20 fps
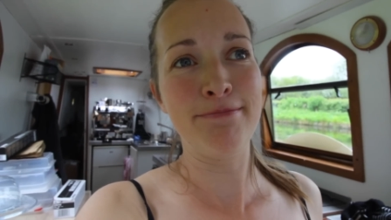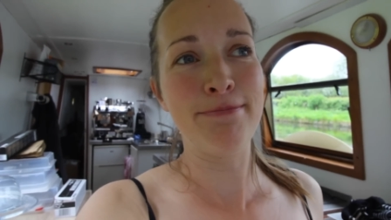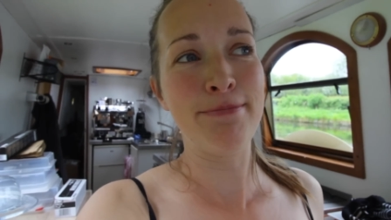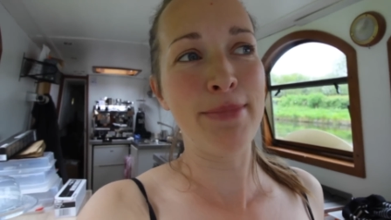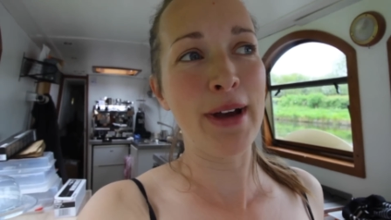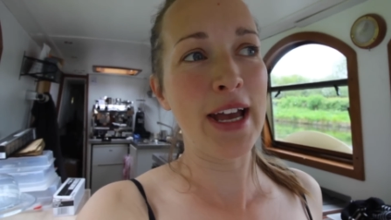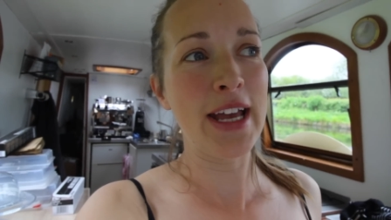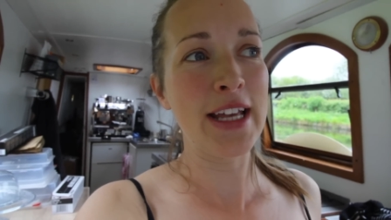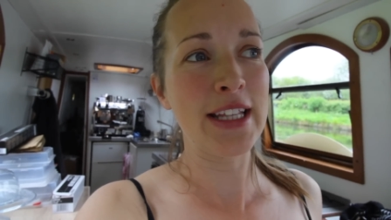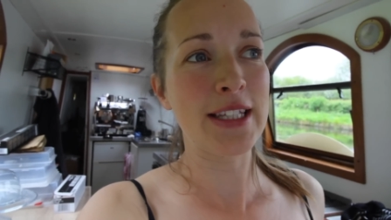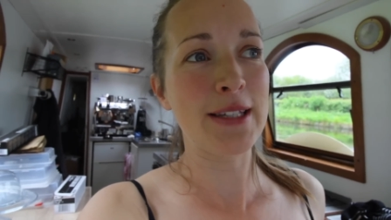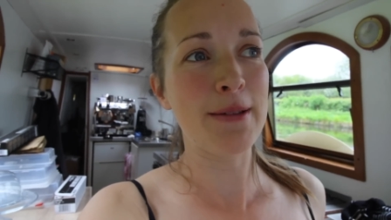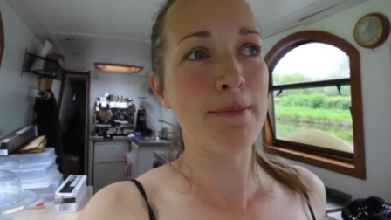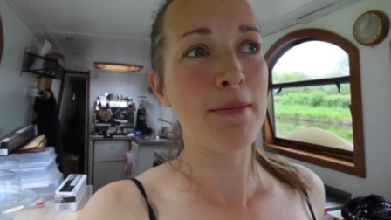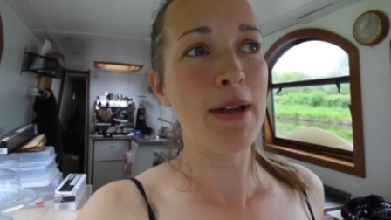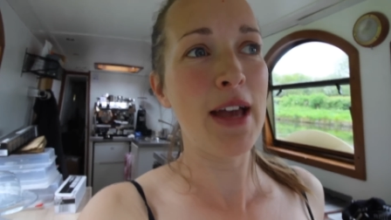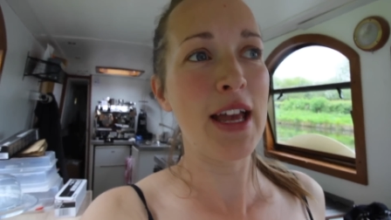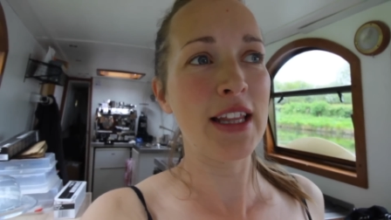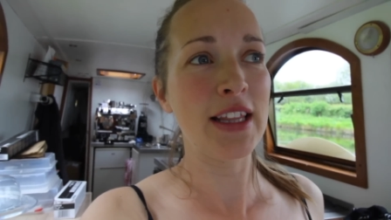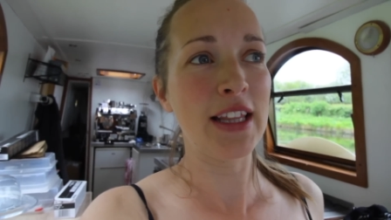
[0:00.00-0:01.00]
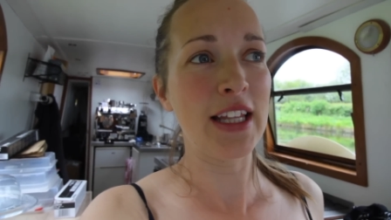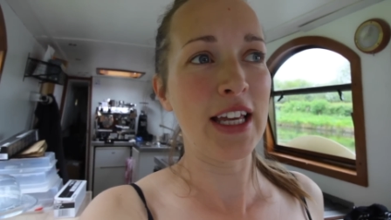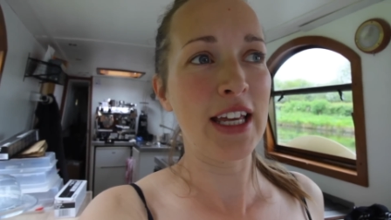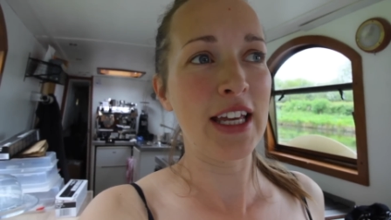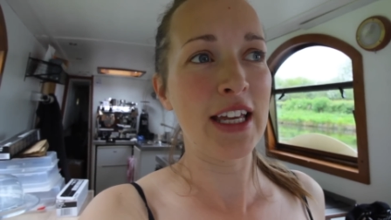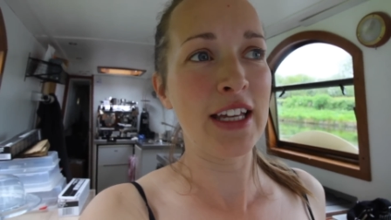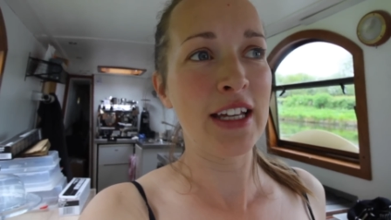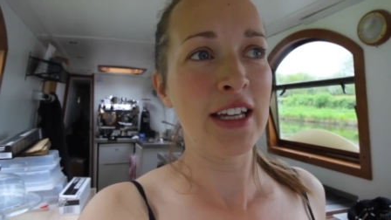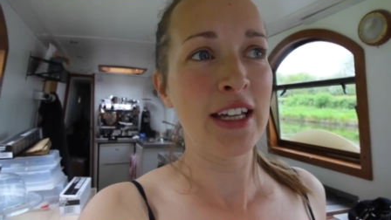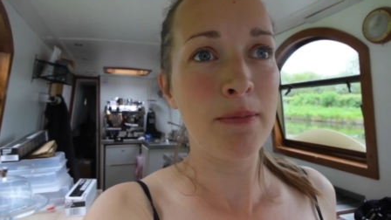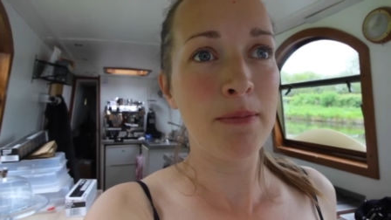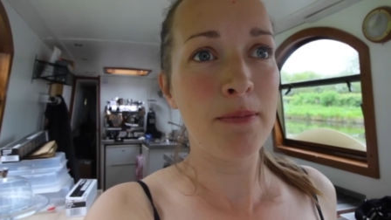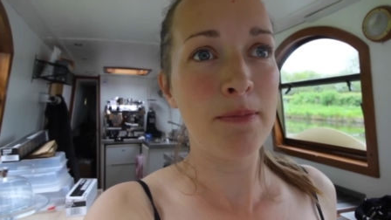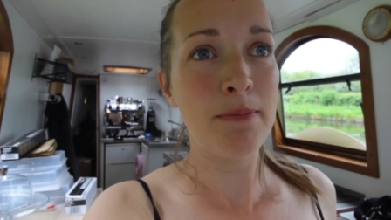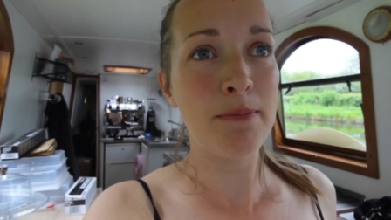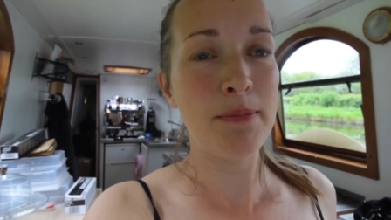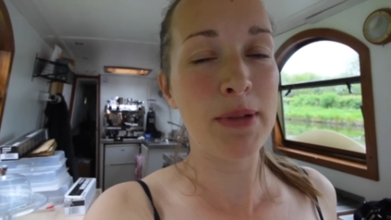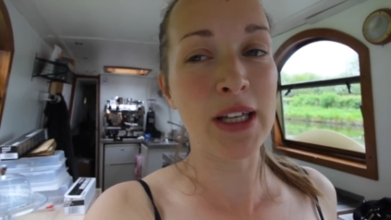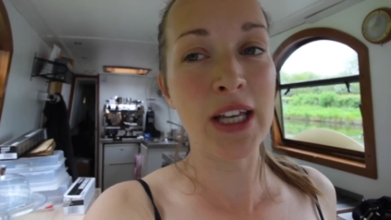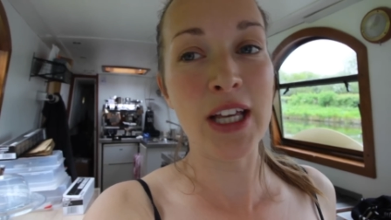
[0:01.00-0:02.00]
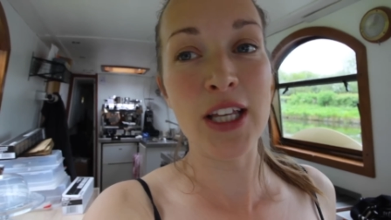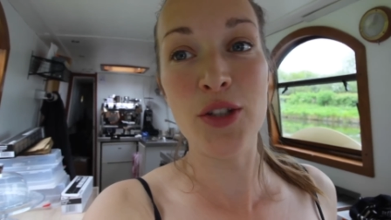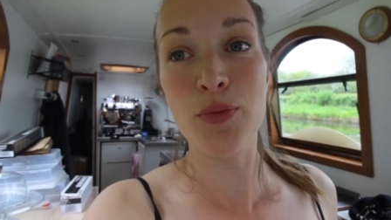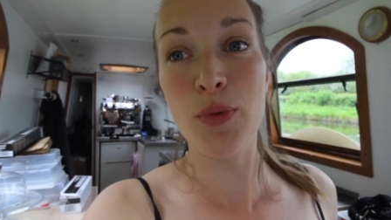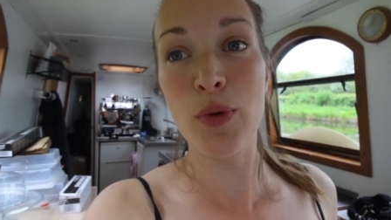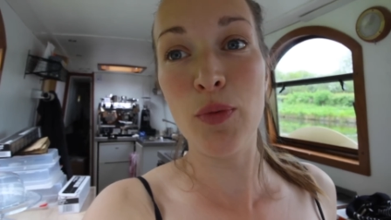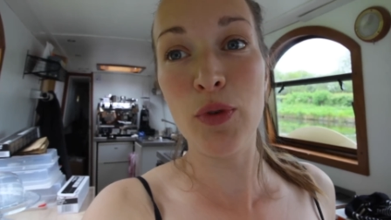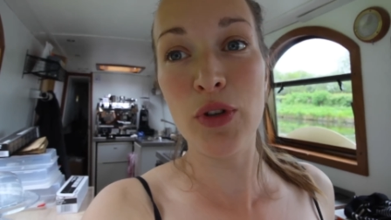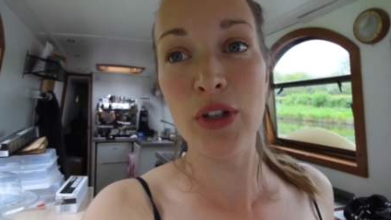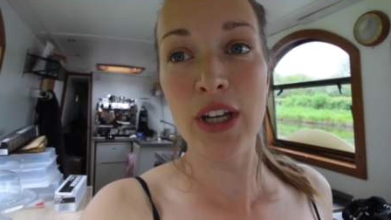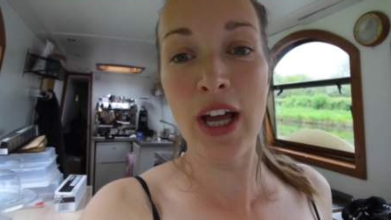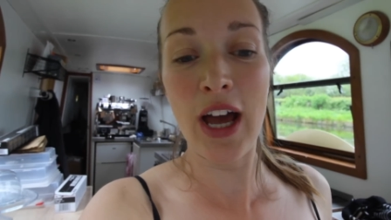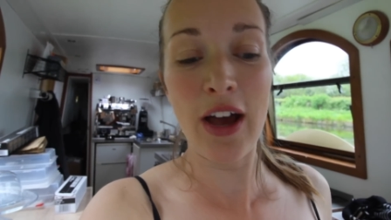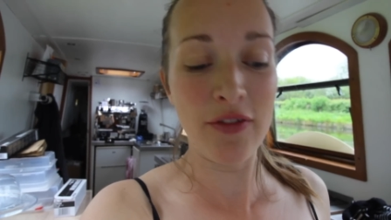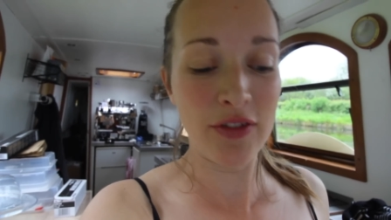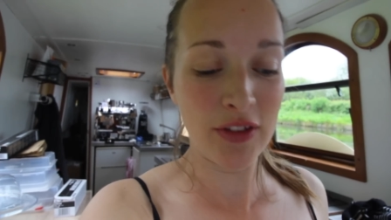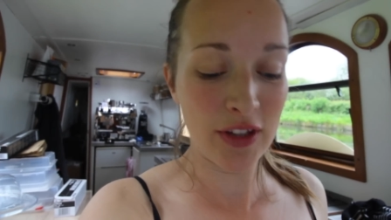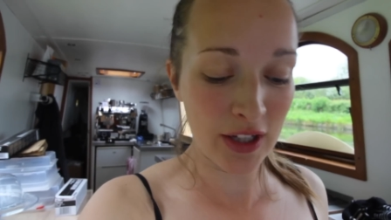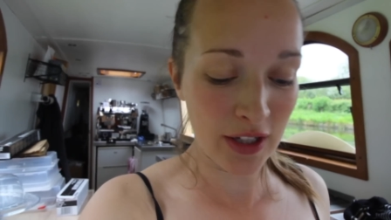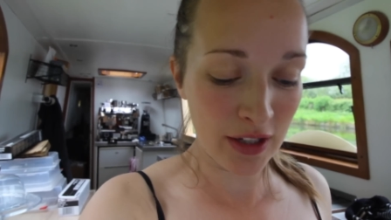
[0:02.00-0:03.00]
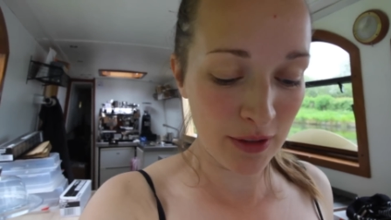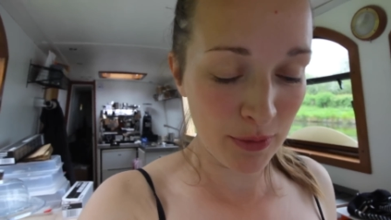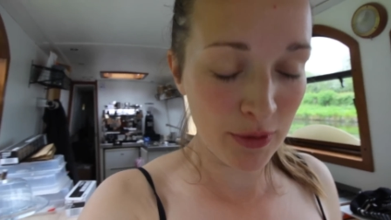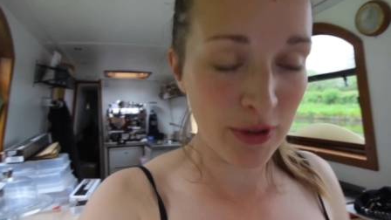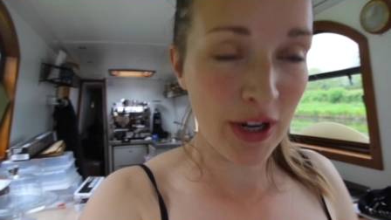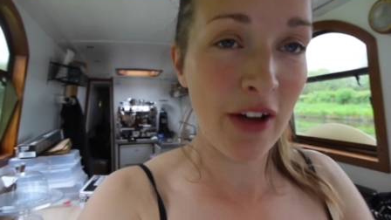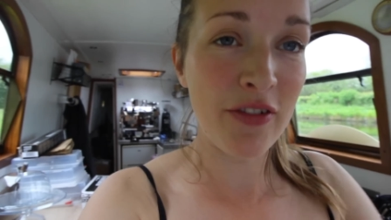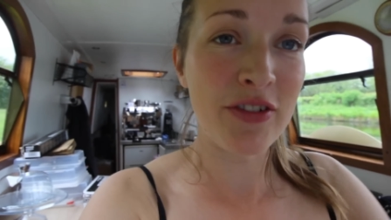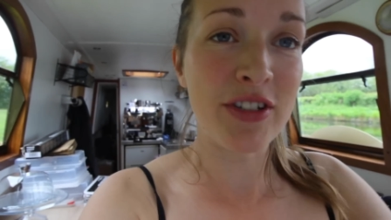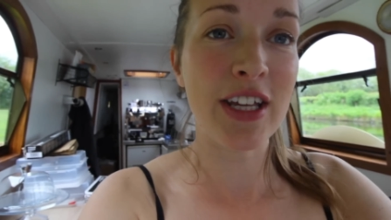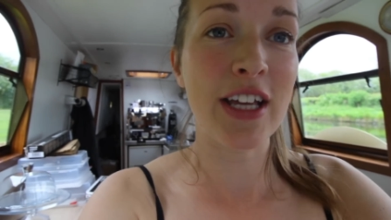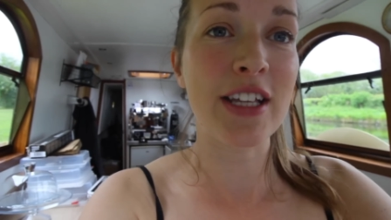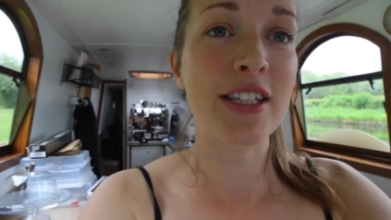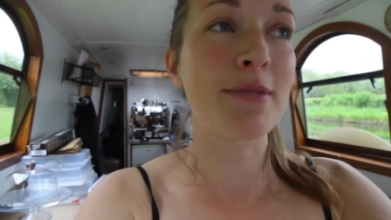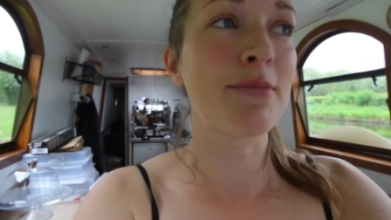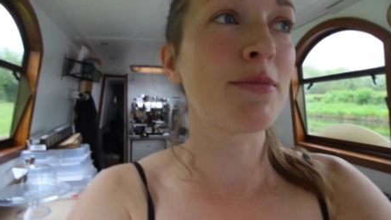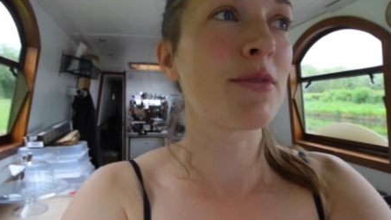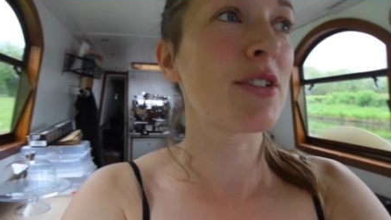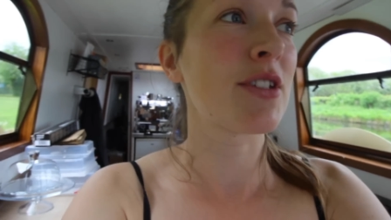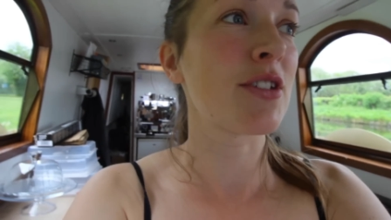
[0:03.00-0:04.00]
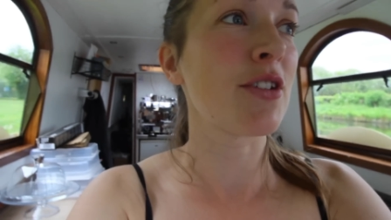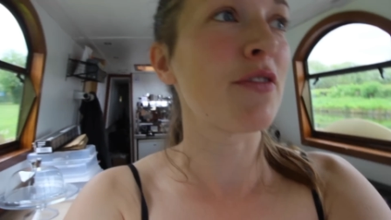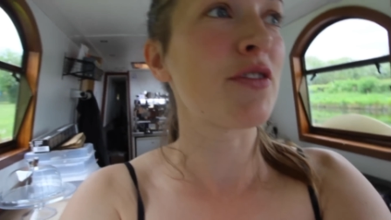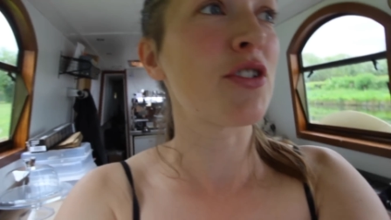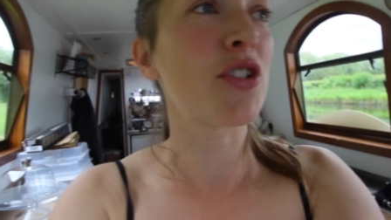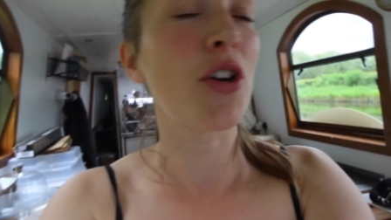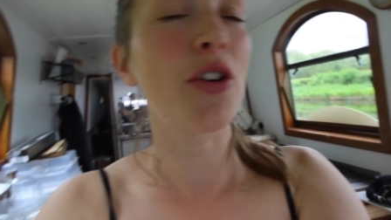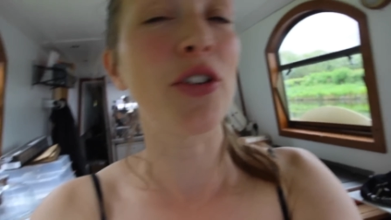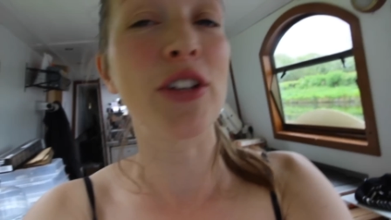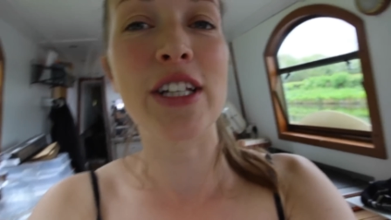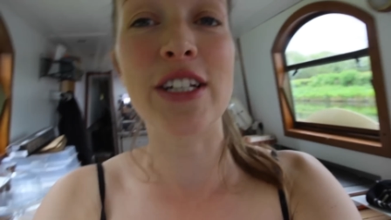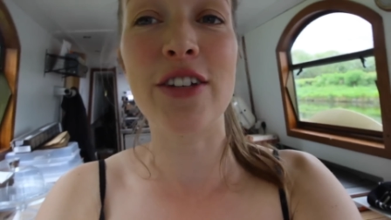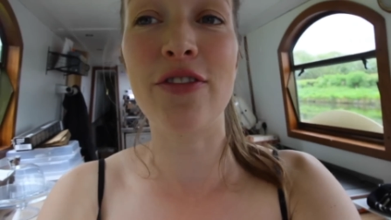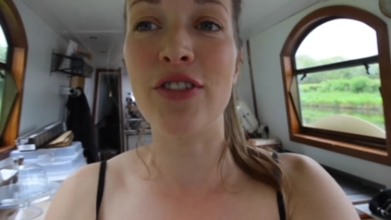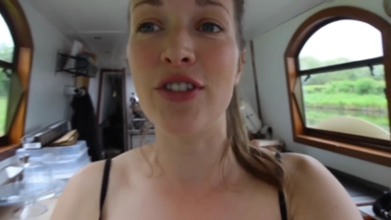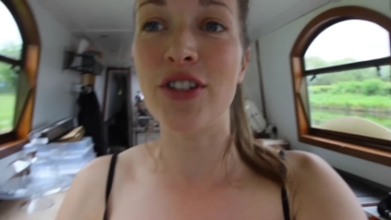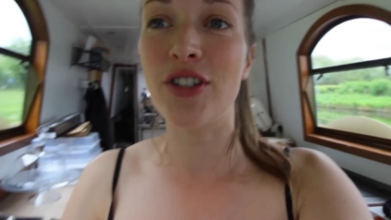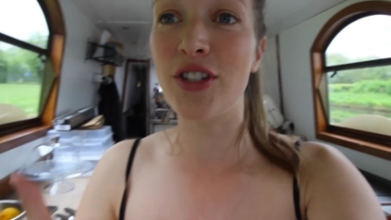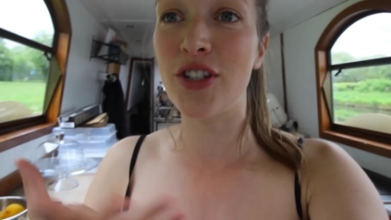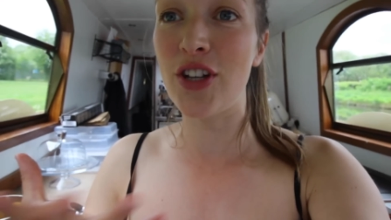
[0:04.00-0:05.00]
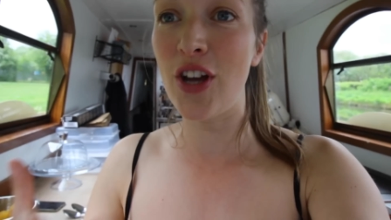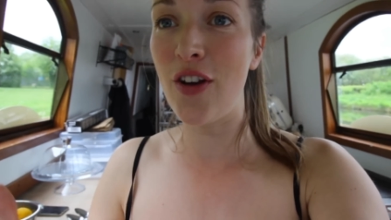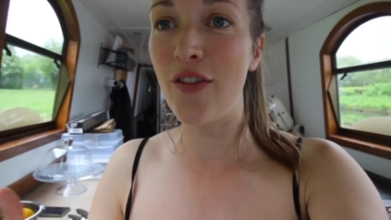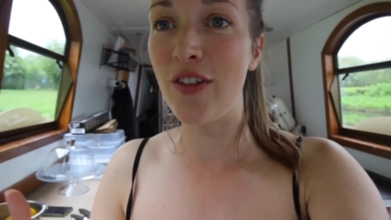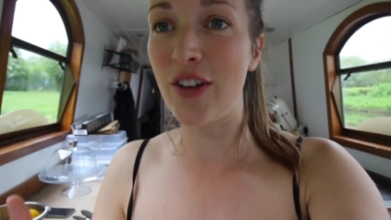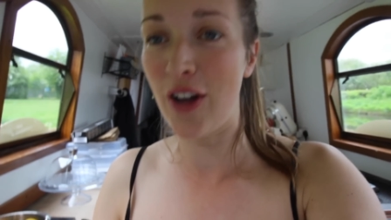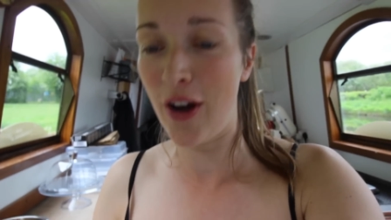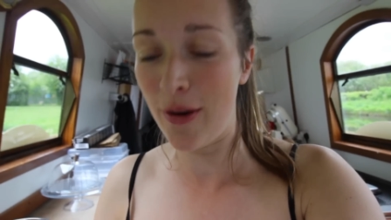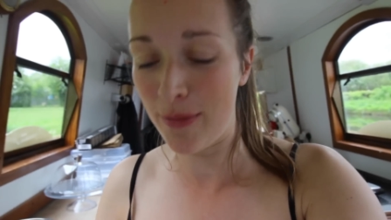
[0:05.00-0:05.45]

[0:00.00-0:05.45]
But it's mainly because we'd have to get some sort of totally different serving